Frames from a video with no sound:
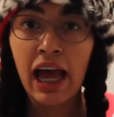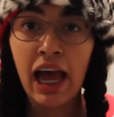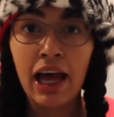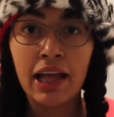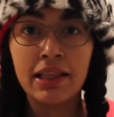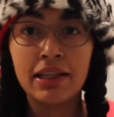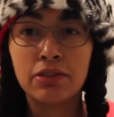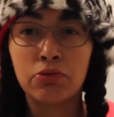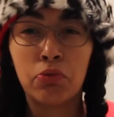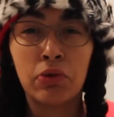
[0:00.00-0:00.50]

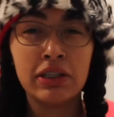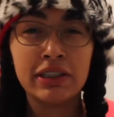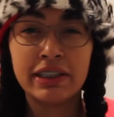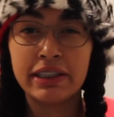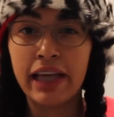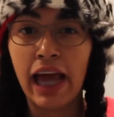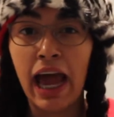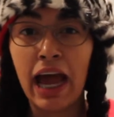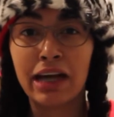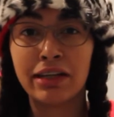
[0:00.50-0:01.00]
had this one
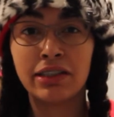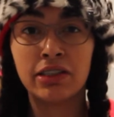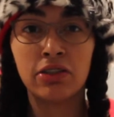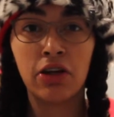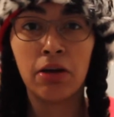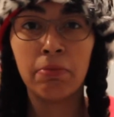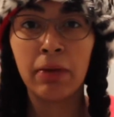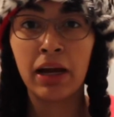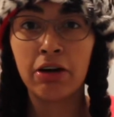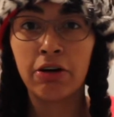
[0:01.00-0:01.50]

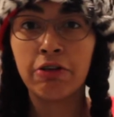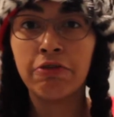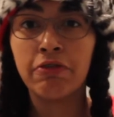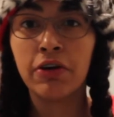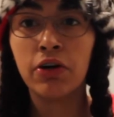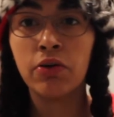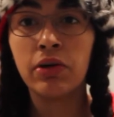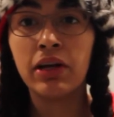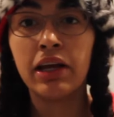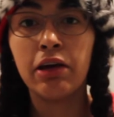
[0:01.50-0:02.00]
Techstar
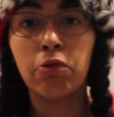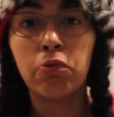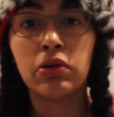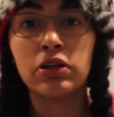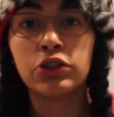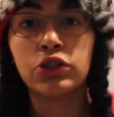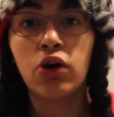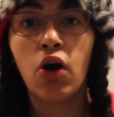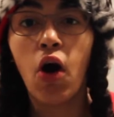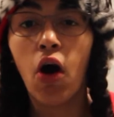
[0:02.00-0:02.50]
microphone. It
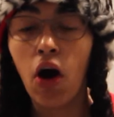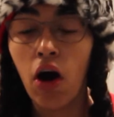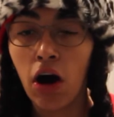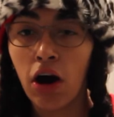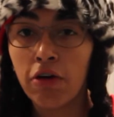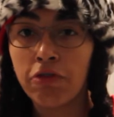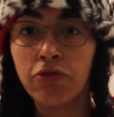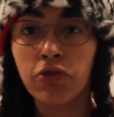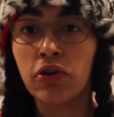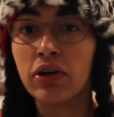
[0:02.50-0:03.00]
was
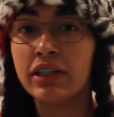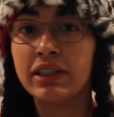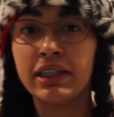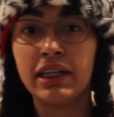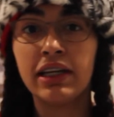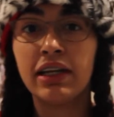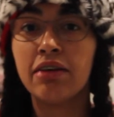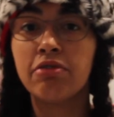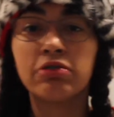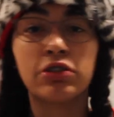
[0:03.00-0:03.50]
awful. It
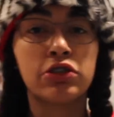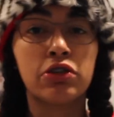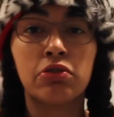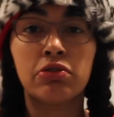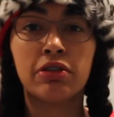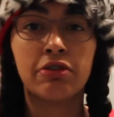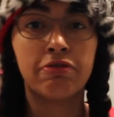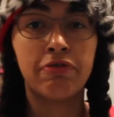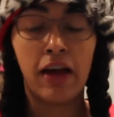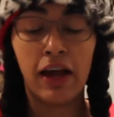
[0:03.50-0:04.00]
did it. It was
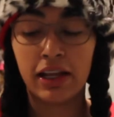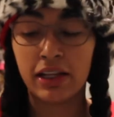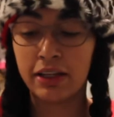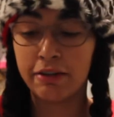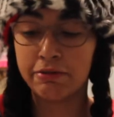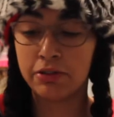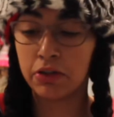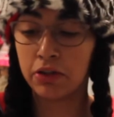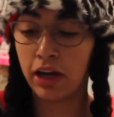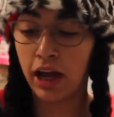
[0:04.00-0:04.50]
so
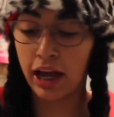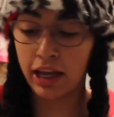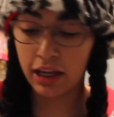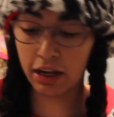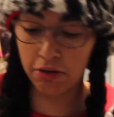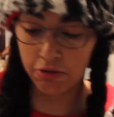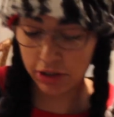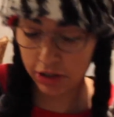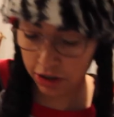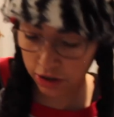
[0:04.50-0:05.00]
defective, so now I
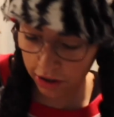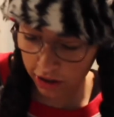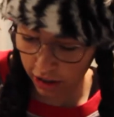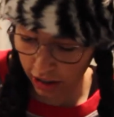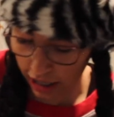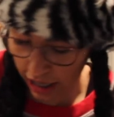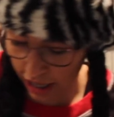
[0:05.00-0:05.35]
got to return